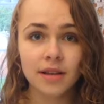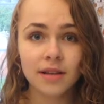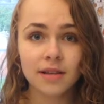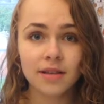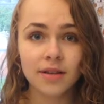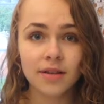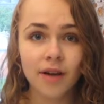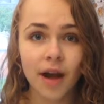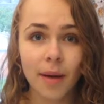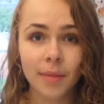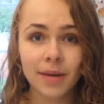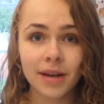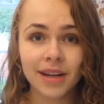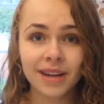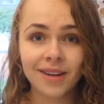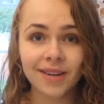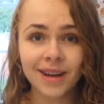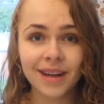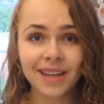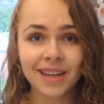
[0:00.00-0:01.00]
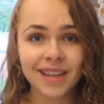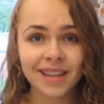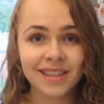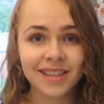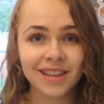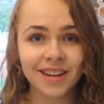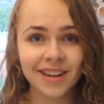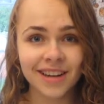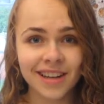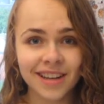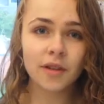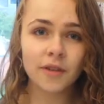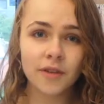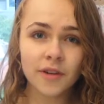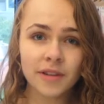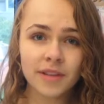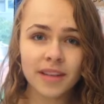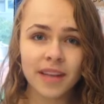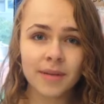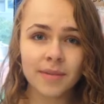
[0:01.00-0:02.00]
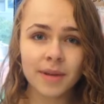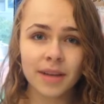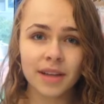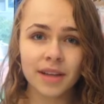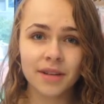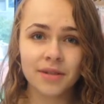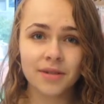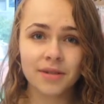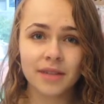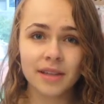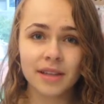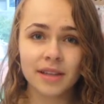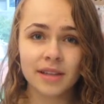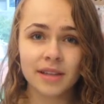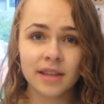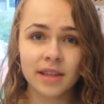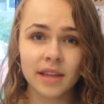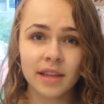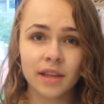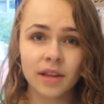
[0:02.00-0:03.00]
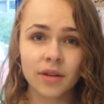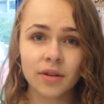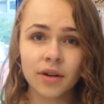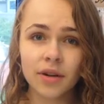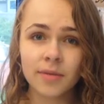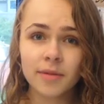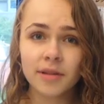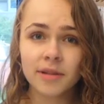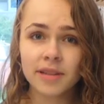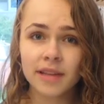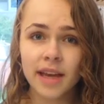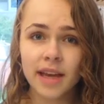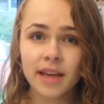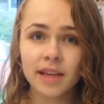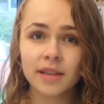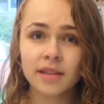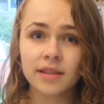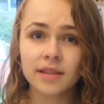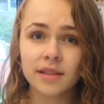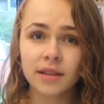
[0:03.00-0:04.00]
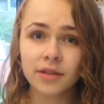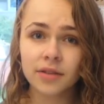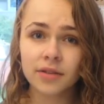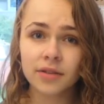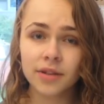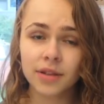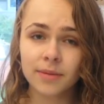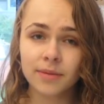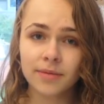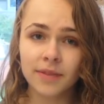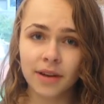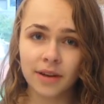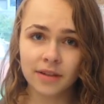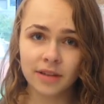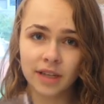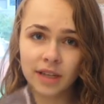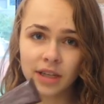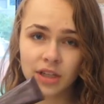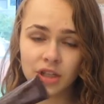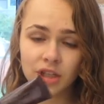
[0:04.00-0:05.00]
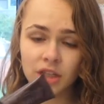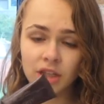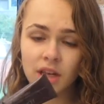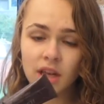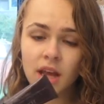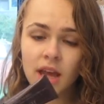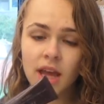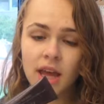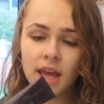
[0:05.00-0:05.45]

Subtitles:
So I'm going to go ahead and get started. So the first thing I'm going to use is the Mercier Silk Cream Foundation.